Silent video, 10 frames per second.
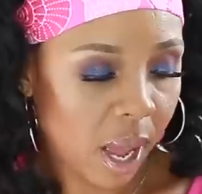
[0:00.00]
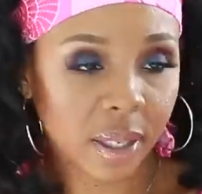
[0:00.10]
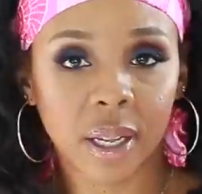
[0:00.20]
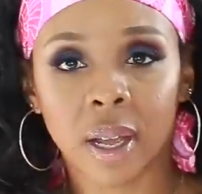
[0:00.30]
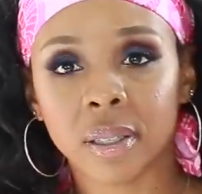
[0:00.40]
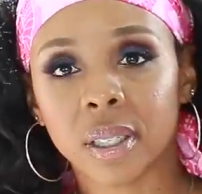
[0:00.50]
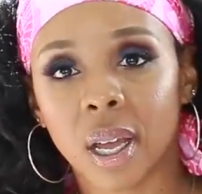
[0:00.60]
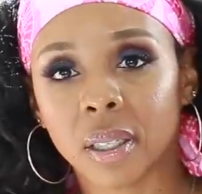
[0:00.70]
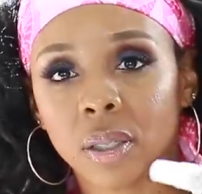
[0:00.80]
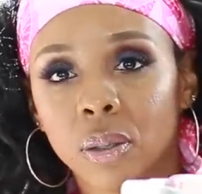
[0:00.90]
I
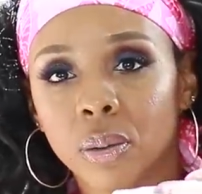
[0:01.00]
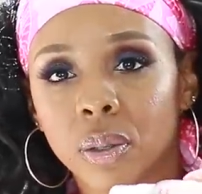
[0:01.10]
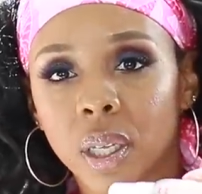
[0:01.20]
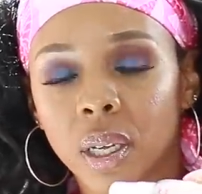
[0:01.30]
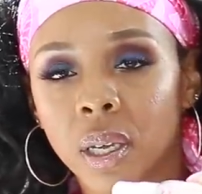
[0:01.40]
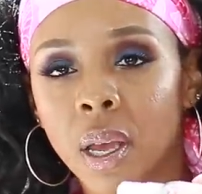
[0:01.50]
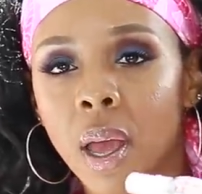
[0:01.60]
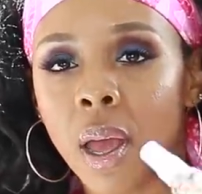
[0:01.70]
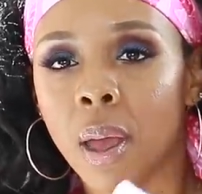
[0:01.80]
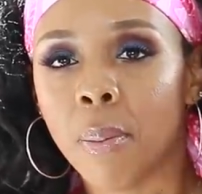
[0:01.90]
downsized to the
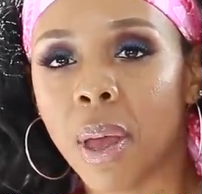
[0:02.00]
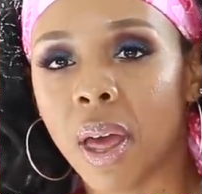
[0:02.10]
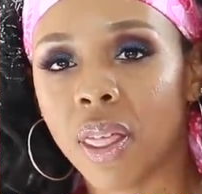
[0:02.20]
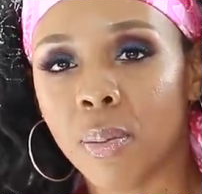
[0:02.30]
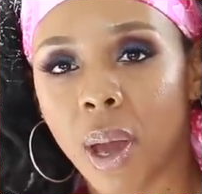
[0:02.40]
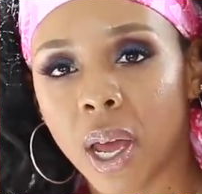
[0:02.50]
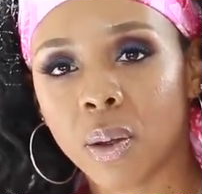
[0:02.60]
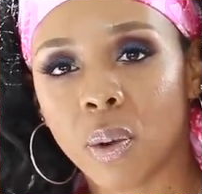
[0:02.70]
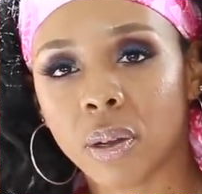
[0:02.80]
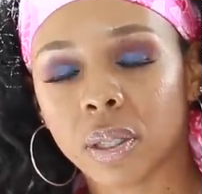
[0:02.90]
Bath and Body
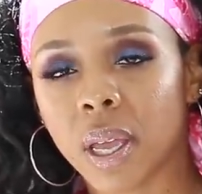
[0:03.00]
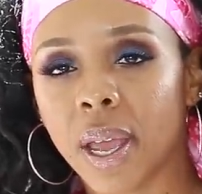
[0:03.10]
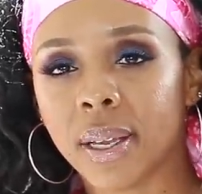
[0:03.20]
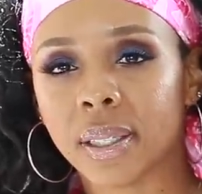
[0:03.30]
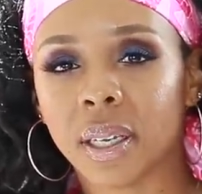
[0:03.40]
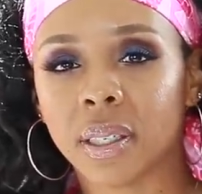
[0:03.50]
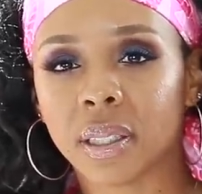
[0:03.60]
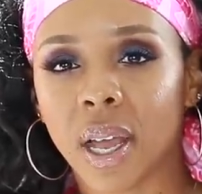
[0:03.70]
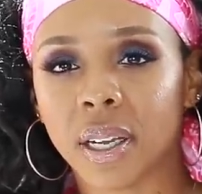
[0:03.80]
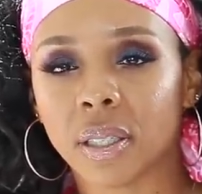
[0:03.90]
Works hand
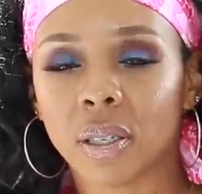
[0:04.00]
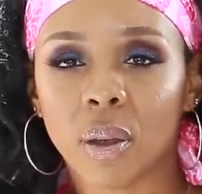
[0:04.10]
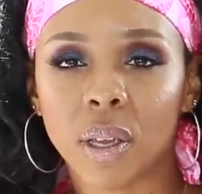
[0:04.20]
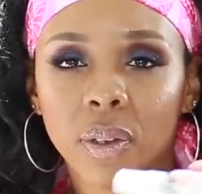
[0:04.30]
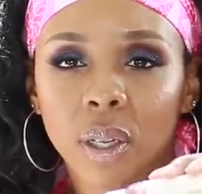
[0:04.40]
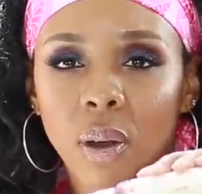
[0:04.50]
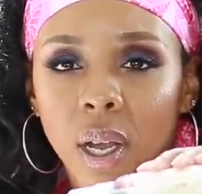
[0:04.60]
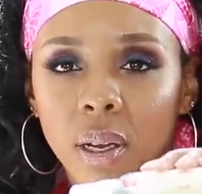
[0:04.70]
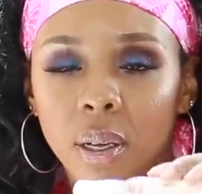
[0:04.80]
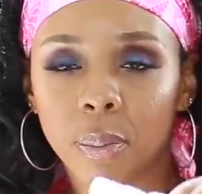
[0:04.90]
sanitizer. So even though
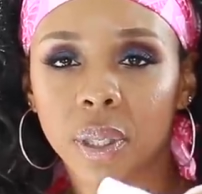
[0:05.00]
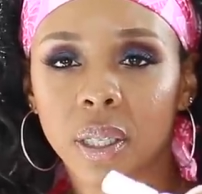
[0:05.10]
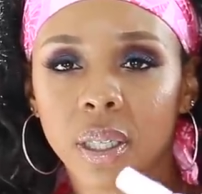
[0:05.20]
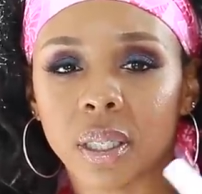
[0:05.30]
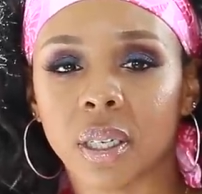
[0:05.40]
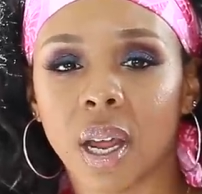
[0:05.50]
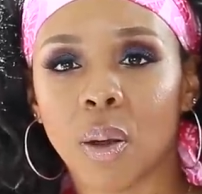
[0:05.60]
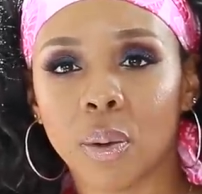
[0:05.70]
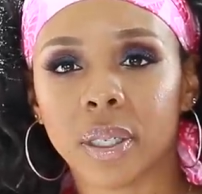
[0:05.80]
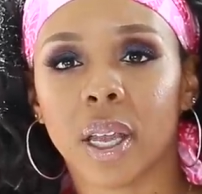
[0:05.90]
I couldn't put this in, I
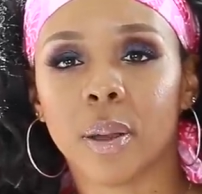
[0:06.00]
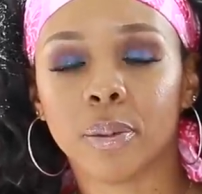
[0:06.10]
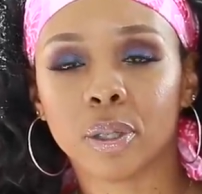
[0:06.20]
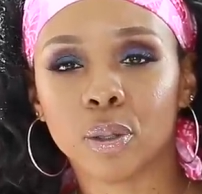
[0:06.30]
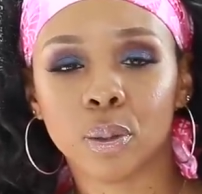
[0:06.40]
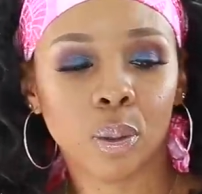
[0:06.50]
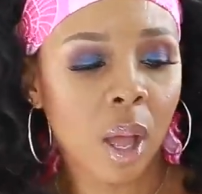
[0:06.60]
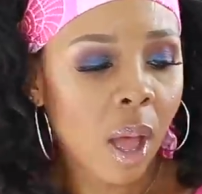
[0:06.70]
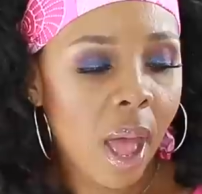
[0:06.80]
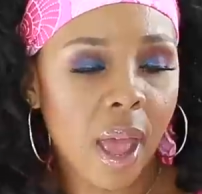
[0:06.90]
was able to
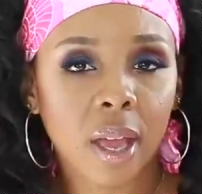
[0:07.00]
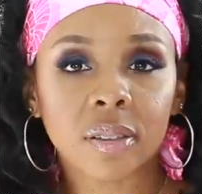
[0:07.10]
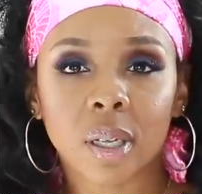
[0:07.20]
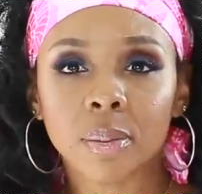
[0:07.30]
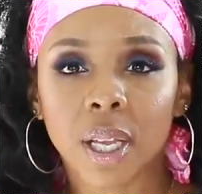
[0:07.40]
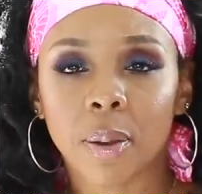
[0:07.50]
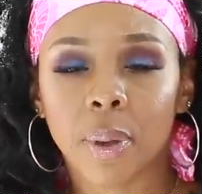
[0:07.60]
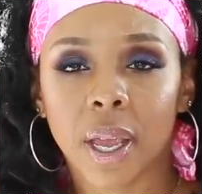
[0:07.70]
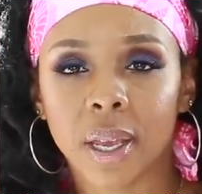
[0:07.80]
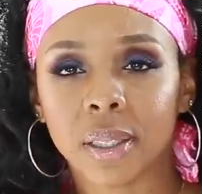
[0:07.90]
have some type
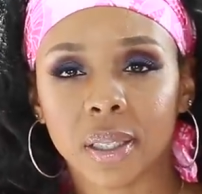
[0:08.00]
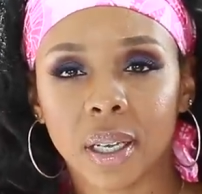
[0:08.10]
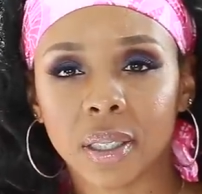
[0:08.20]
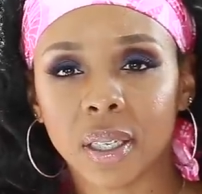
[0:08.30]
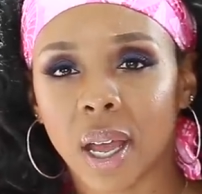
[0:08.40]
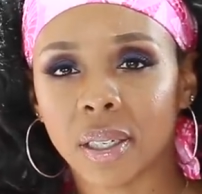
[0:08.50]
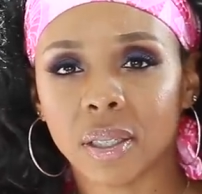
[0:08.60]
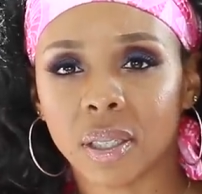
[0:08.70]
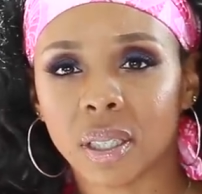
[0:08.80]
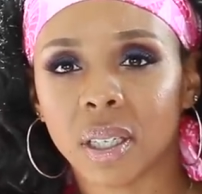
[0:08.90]
of hand
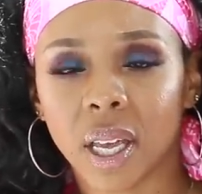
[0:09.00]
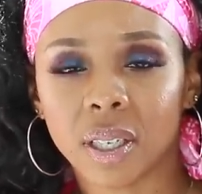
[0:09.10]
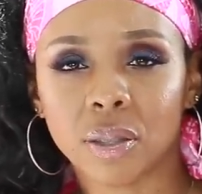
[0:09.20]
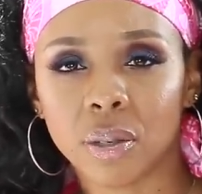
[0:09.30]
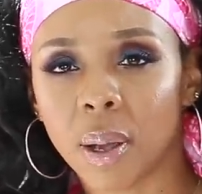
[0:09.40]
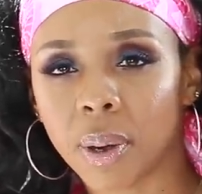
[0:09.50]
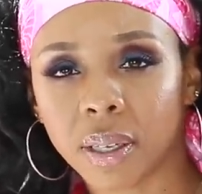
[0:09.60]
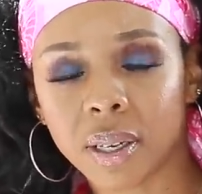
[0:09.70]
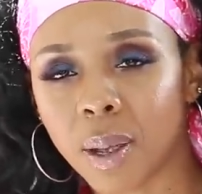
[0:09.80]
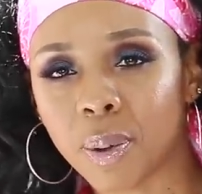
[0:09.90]
sanitizer just in case you
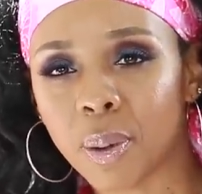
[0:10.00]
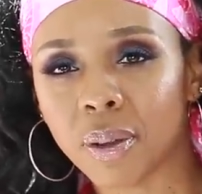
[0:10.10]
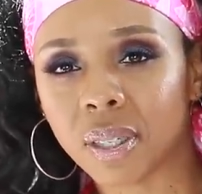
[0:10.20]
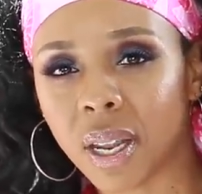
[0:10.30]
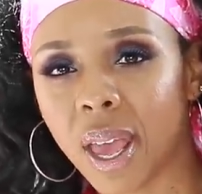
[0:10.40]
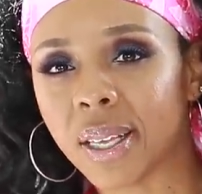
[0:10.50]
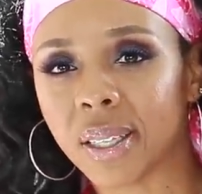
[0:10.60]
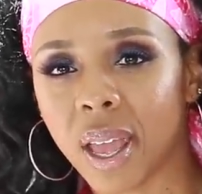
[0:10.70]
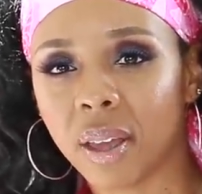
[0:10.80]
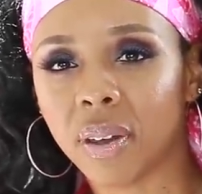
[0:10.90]
that type of person that has
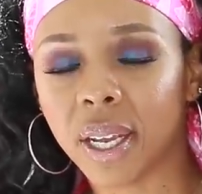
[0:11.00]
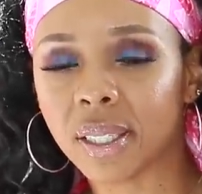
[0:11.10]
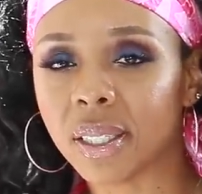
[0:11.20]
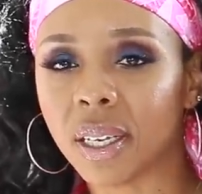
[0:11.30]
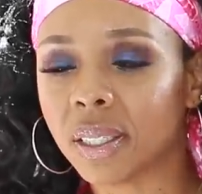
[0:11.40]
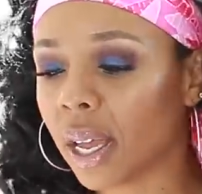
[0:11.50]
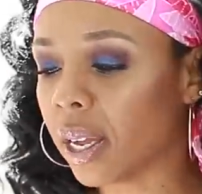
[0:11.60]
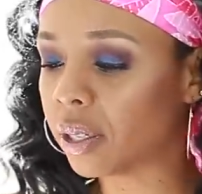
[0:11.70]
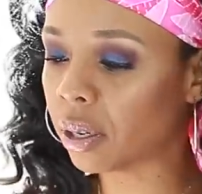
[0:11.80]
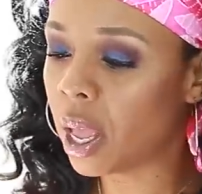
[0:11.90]
to have hand
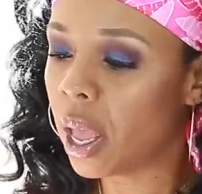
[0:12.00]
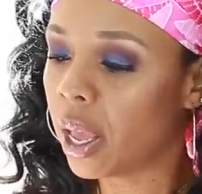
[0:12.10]
sanitizer.